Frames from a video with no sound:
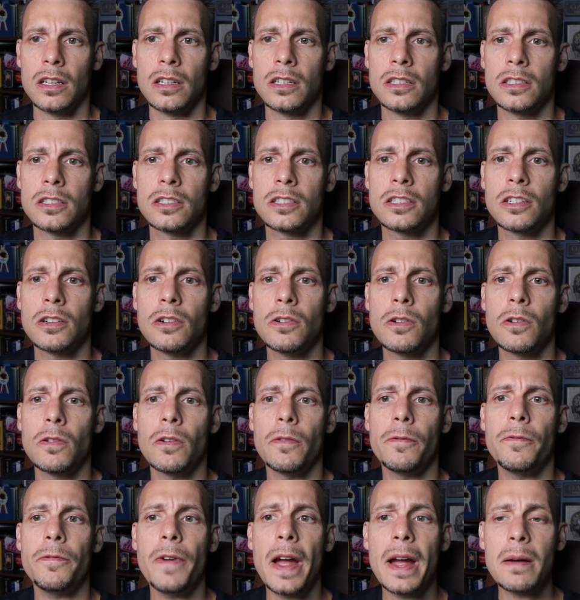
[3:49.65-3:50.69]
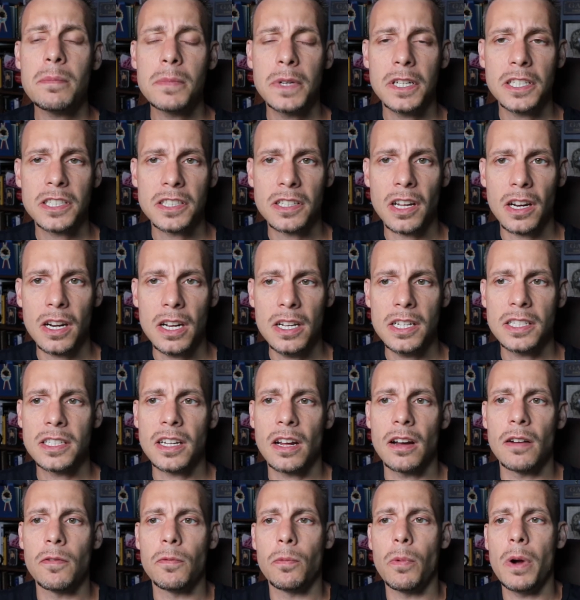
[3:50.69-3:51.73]
So family studies
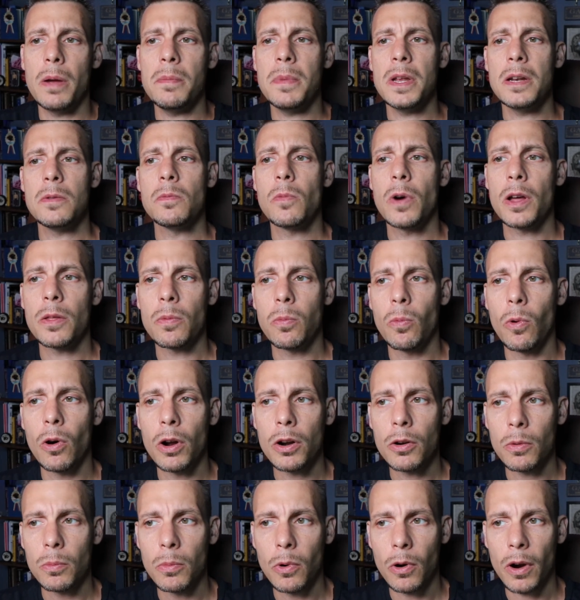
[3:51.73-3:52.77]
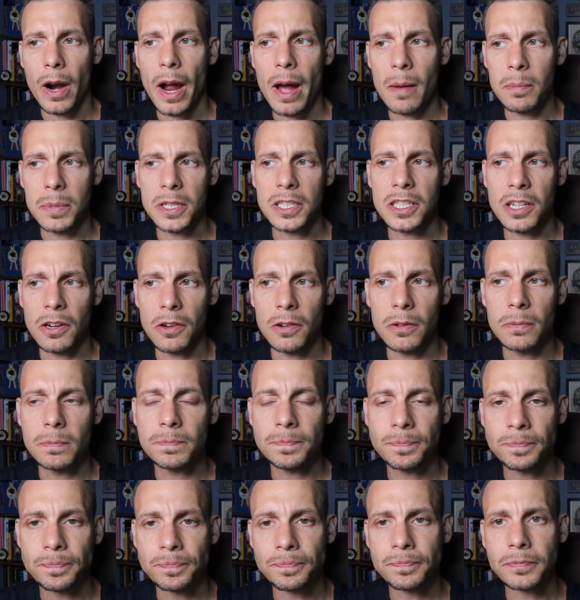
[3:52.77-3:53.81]
of women with one or more episode
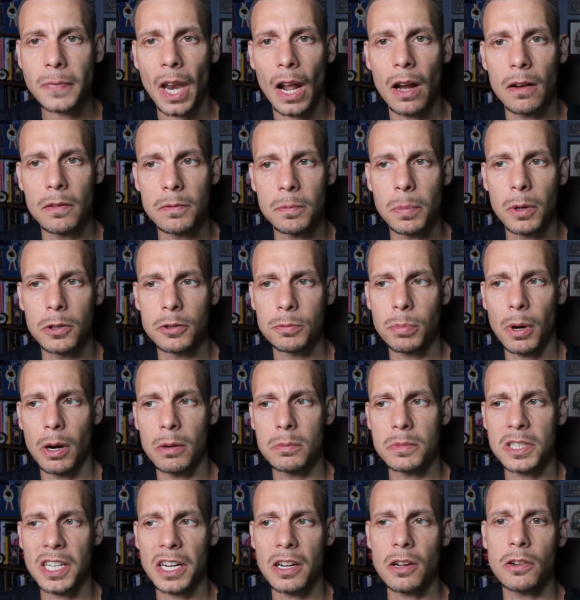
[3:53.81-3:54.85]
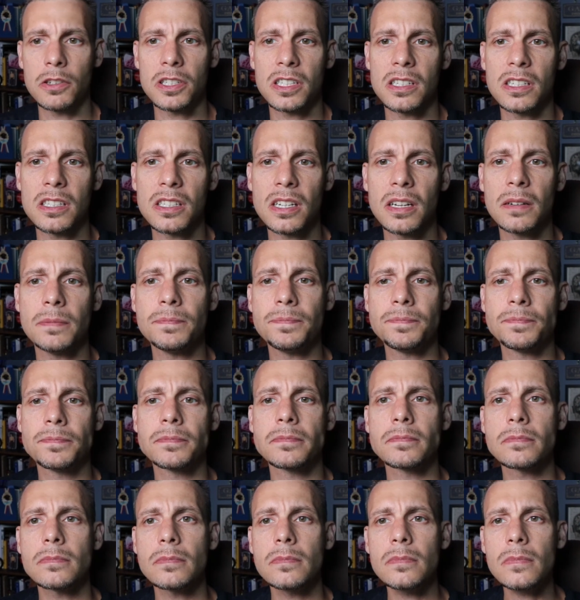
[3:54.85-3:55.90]
of postpartum psychosis
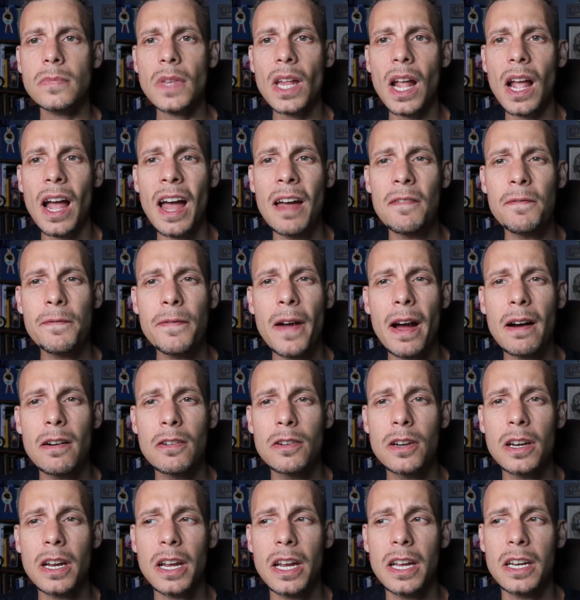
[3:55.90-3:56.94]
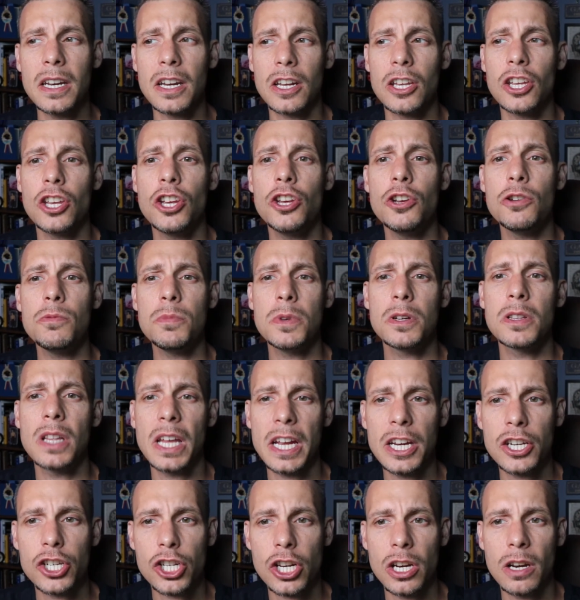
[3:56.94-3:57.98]
have found an
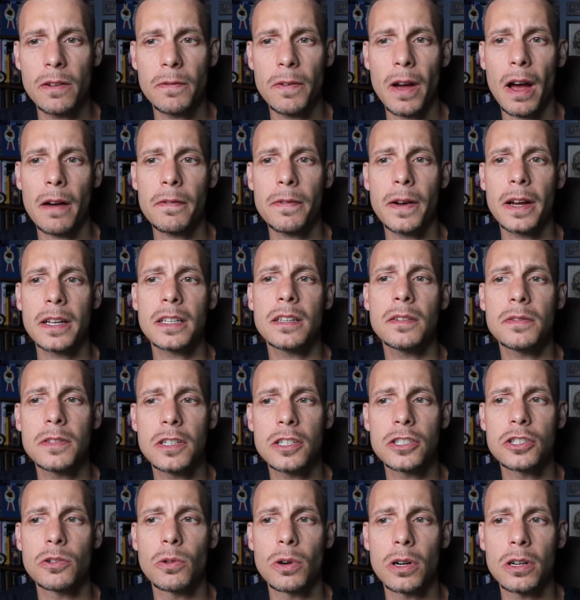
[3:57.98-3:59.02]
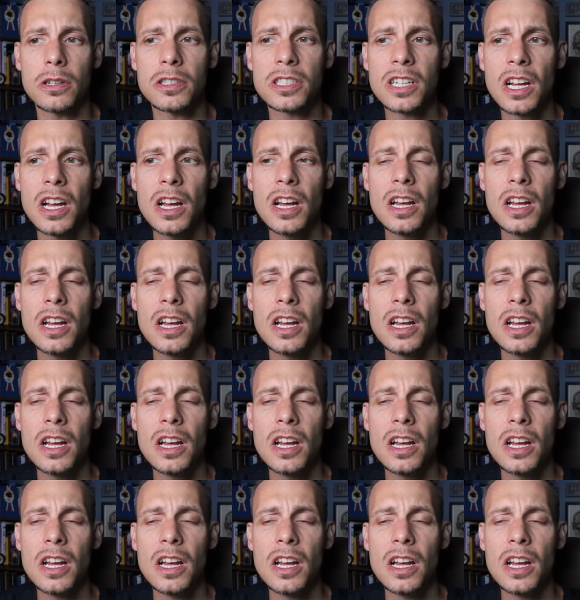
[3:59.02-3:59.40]
accumulation of affective disorders,